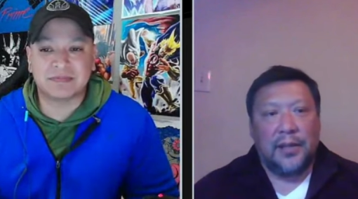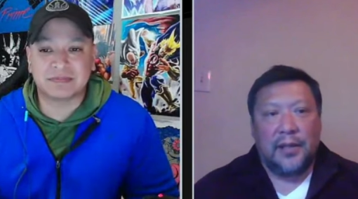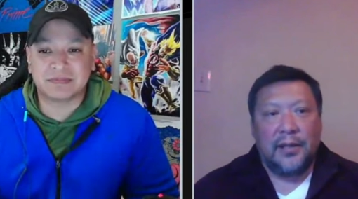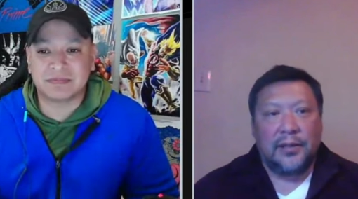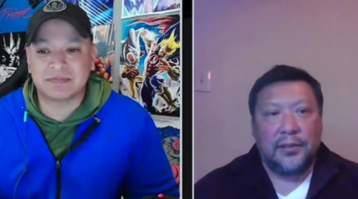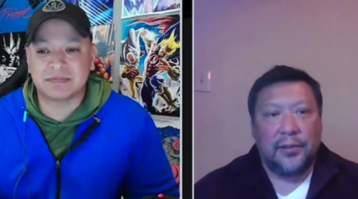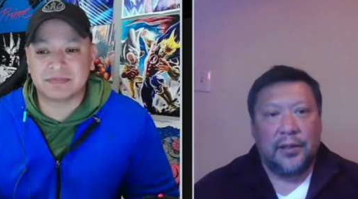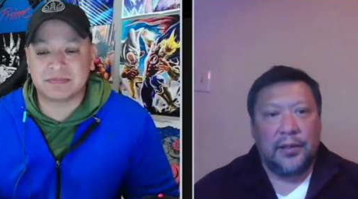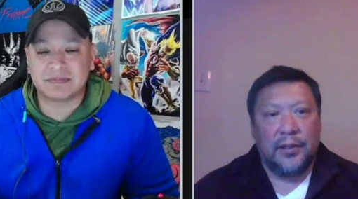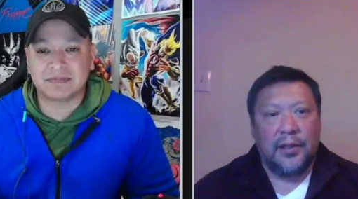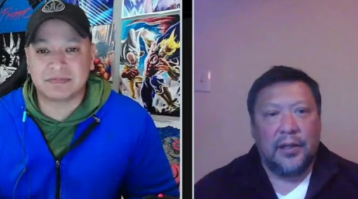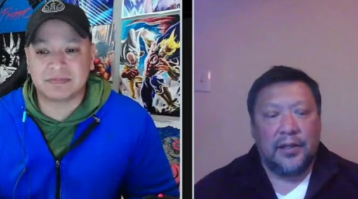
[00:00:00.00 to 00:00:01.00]
Speaker 1: not his strength.
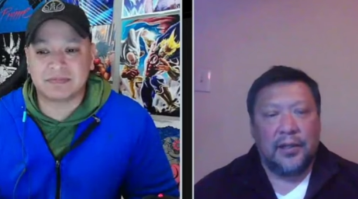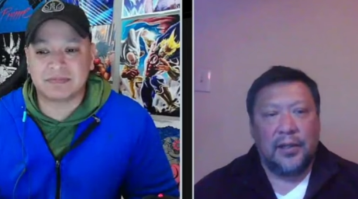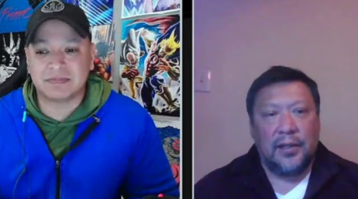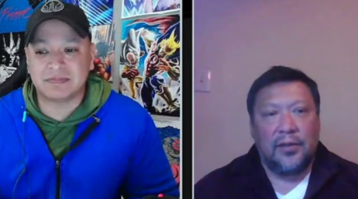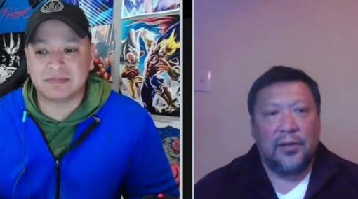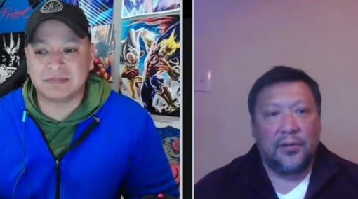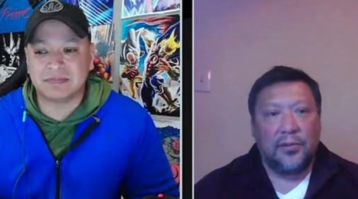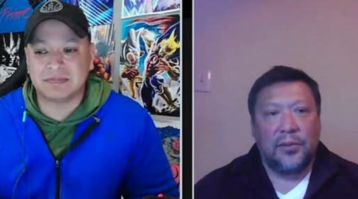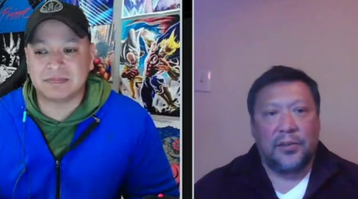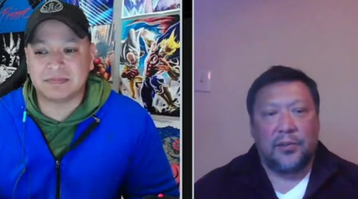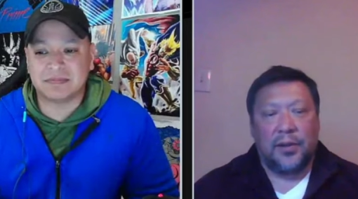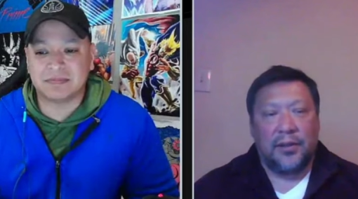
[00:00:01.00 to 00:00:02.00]
I, I, think he knows what
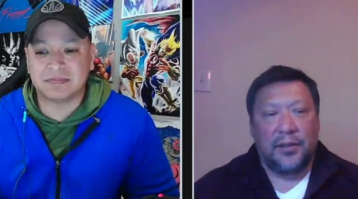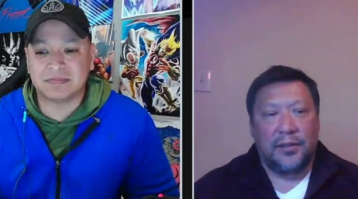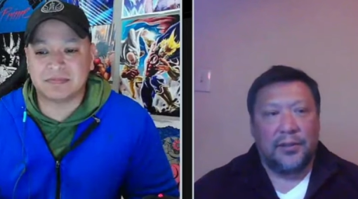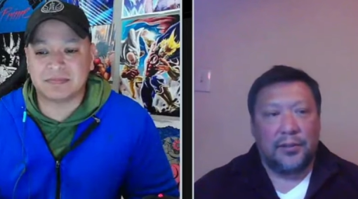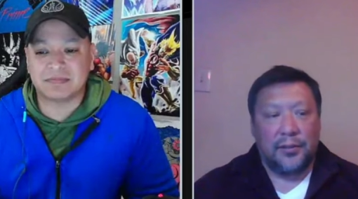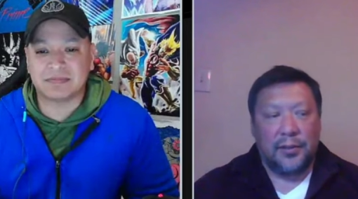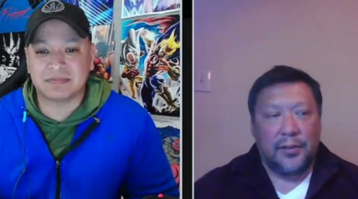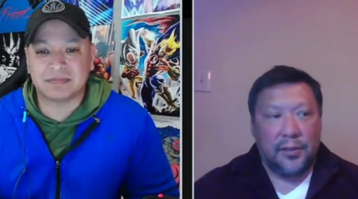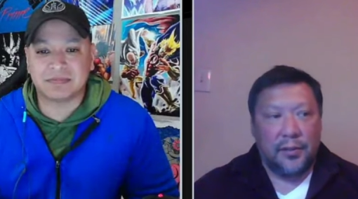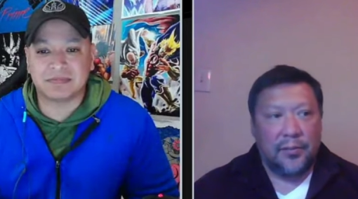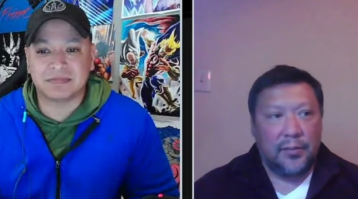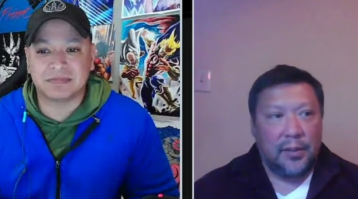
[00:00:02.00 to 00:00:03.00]
his strength is, so he,
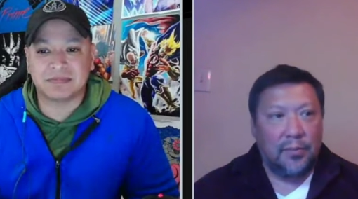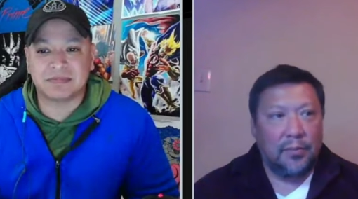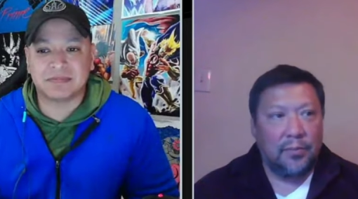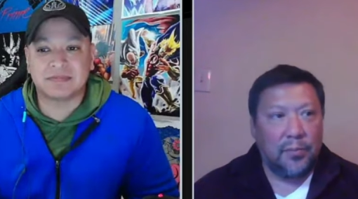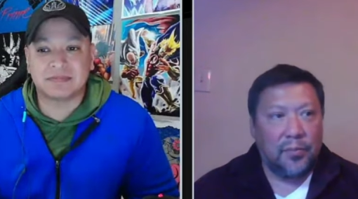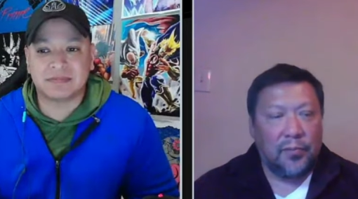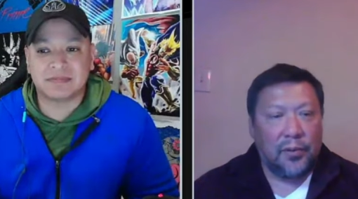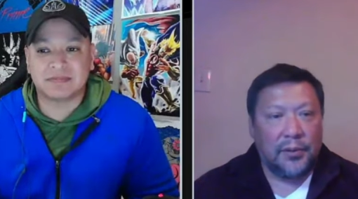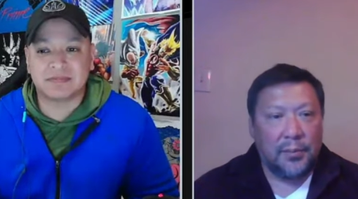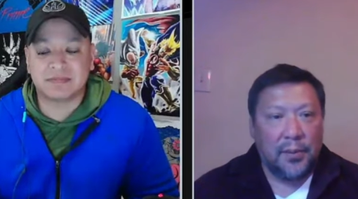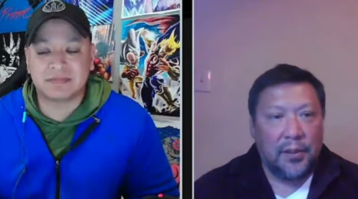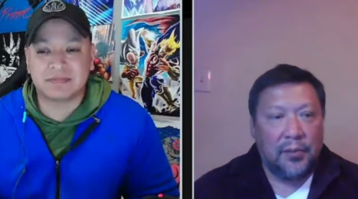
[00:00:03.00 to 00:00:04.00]
he, he prefers
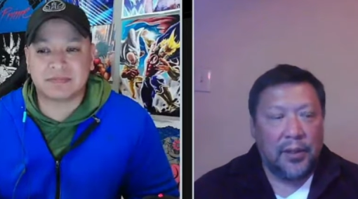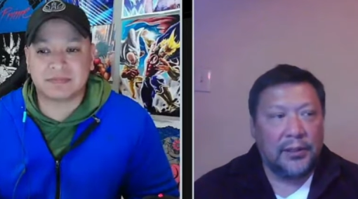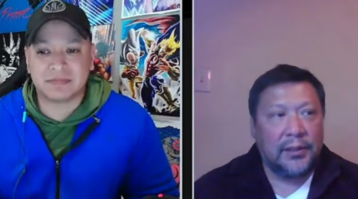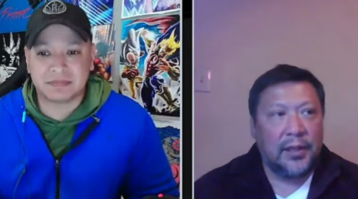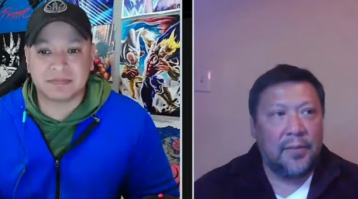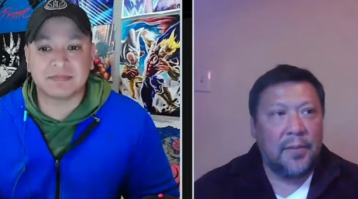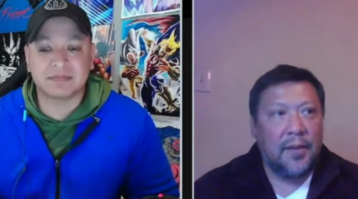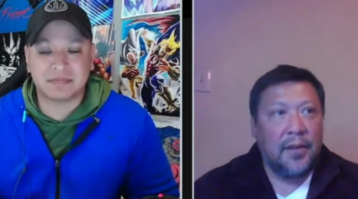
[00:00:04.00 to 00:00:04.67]
the mid range game.